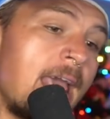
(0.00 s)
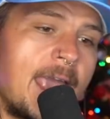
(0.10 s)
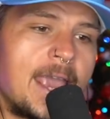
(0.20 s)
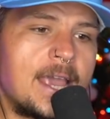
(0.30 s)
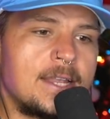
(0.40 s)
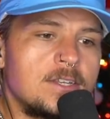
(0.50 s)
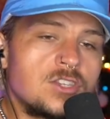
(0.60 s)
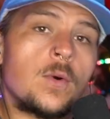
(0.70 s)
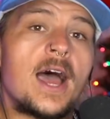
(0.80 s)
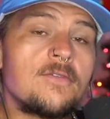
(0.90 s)
And
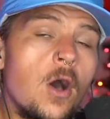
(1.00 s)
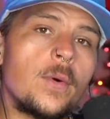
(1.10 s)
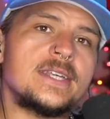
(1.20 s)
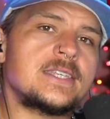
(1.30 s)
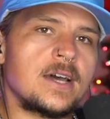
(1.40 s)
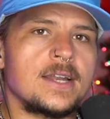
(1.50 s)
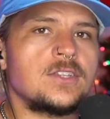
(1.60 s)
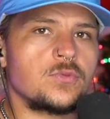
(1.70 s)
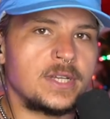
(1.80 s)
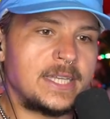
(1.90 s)
so I've always thought
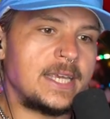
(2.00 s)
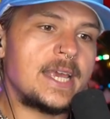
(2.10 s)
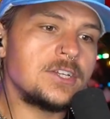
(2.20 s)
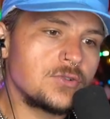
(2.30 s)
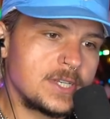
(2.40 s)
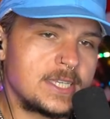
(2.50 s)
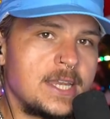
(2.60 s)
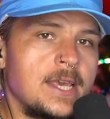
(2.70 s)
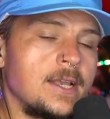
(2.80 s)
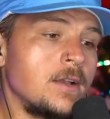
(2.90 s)
it's really
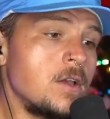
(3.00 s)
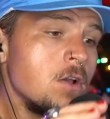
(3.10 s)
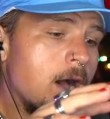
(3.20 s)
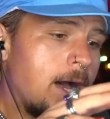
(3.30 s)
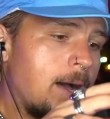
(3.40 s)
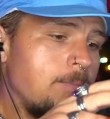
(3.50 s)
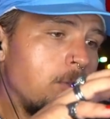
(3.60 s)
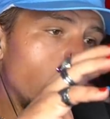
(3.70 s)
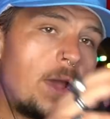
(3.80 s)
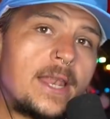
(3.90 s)
interesting um,
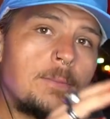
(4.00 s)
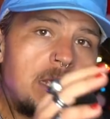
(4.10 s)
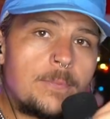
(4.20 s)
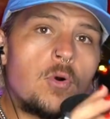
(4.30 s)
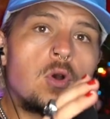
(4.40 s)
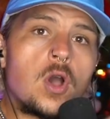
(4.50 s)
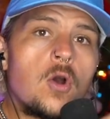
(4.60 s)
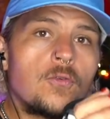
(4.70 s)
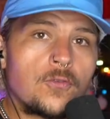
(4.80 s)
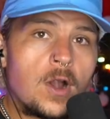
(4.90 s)
when people
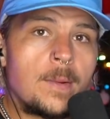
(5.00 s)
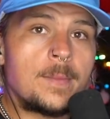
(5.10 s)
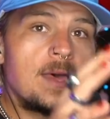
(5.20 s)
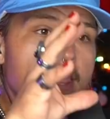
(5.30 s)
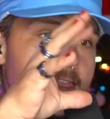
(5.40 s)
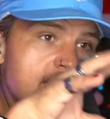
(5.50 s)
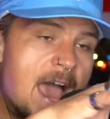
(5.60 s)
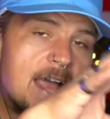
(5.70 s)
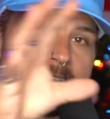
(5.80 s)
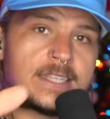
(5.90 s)
go from
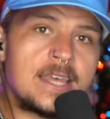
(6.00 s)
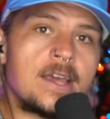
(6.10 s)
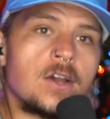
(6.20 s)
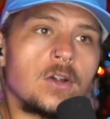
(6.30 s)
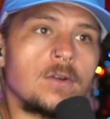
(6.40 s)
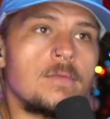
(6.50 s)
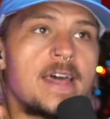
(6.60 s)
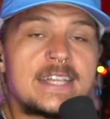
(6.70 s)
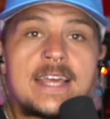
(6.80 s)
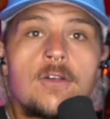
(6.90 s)
that's their,
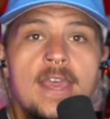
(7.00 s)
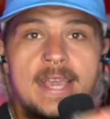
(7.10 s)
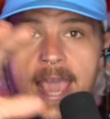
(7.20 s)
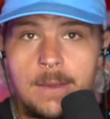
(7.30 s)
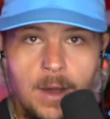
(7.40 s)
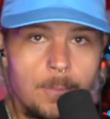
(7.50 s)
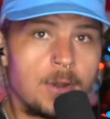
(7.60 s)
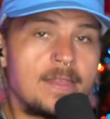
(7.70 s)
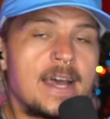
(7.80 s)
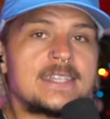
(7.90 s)
that's how they came up,
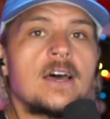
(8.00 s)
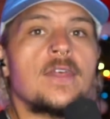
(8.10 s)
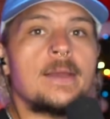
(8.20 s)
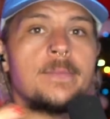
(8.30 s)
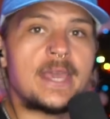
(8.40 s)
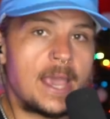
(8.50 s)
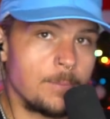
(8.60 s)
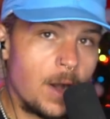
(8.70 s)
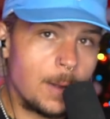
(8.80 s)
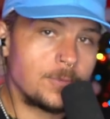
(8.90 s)
right? That's how they became
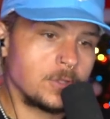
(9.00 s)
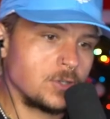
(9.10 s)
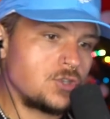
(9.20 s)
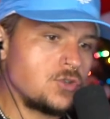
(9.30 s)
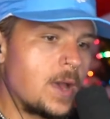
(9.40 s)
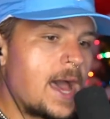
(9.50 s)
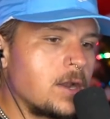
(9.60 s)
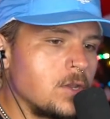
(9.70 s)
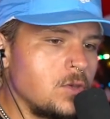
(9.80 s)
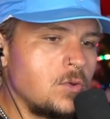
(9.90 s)
popular to how
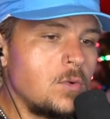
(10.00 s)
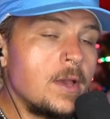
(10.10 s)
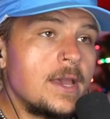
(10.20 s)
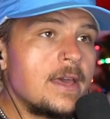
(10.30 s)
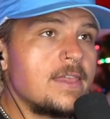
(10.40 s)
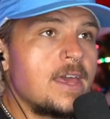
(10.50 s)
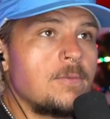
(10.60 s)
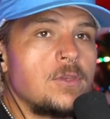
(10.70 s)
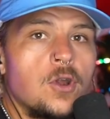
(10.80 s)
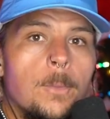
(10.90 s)
do you
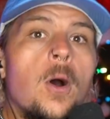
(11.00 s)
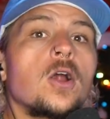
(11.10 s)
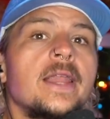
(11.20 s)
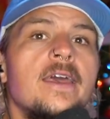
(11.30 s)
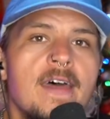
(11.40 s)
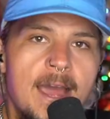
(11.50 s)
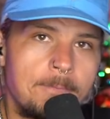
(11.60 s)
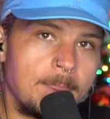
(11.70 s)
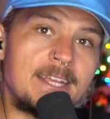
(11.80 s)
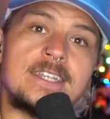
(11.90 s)
then, you know, parlay that
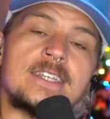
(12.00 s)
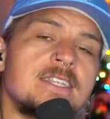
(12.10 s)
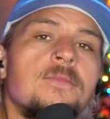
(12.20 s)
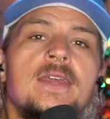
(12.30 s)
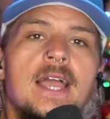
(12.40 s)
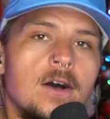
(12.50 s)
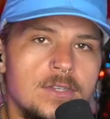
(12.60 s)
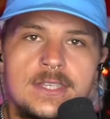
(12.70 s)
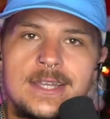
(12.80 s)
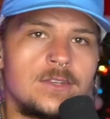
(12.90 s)
into something
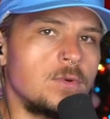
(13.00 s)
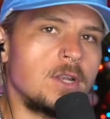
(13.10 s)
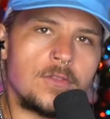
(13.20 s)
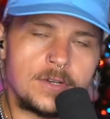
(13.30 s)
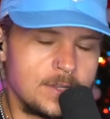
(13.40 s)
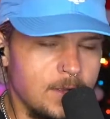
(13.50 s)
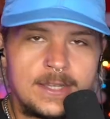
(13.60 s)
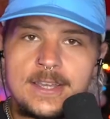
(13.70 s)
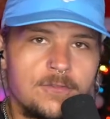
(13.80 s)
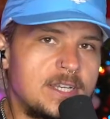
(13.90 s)
else, into another, a
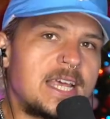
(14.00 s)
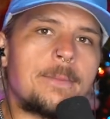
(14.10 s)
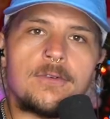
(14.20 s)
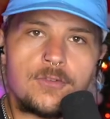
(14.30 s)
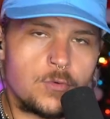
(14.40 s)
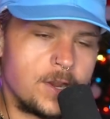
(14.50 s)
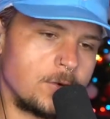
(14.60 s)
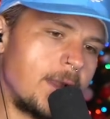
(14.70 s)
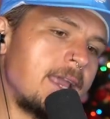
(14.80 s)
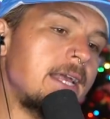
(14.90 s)
different type of career, right?